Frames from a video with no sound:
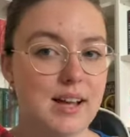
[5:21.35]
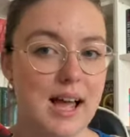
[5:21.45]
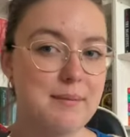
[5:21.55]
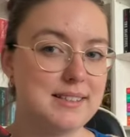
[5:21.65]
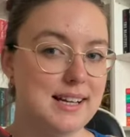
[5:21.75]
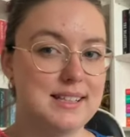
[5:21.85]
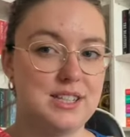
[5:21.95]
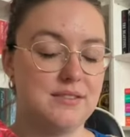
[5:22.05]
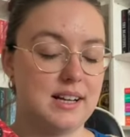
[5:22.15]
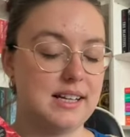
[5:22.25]
excited
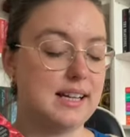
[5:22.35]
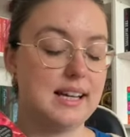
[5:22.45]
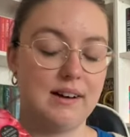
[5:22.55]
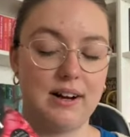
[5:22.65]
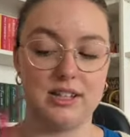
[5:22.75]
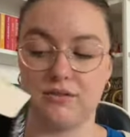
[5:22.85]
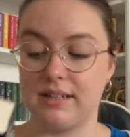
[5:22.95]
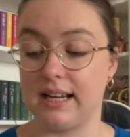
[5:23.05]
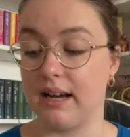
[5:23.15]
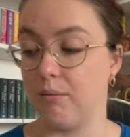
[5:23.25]
to finally get around to
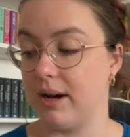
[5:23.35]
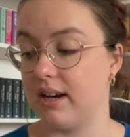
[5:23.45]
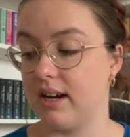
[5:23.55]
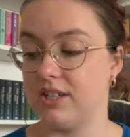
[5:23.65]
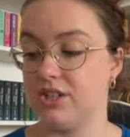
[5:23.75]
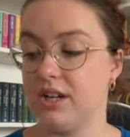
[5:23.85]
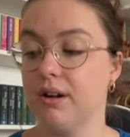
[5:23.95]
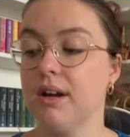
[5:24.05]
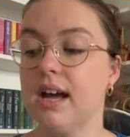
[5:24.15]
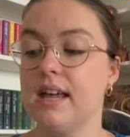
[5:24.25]
reading it when I
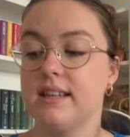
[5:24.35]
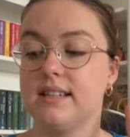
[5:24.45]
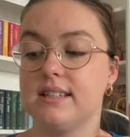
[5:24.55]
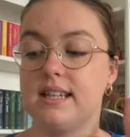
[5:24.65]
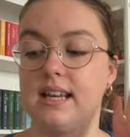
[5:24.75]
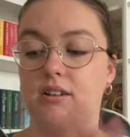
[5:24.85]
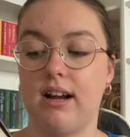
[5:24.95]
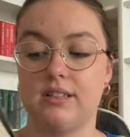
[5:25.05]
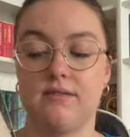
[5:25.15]
do. This is the Crowns of